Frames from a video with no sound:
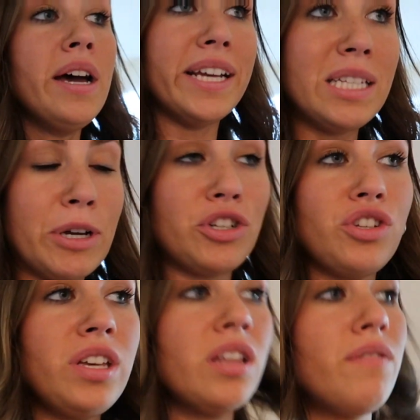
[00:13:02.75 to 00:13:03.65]

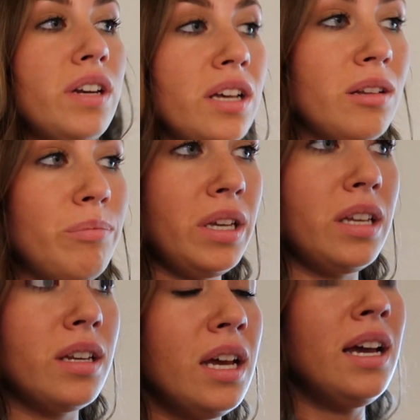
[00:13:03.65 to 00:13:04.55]
especially the vanilla
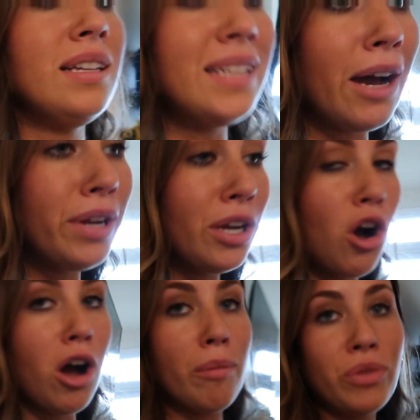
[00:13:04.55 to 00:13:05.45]
bean downy
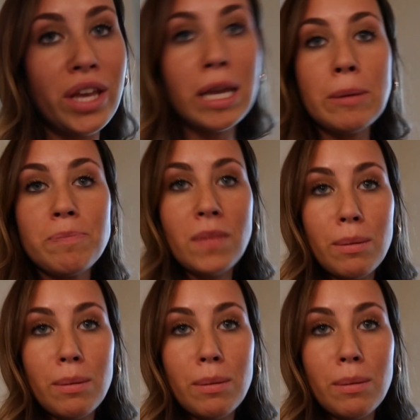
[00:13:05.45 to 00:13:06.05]
calm thing,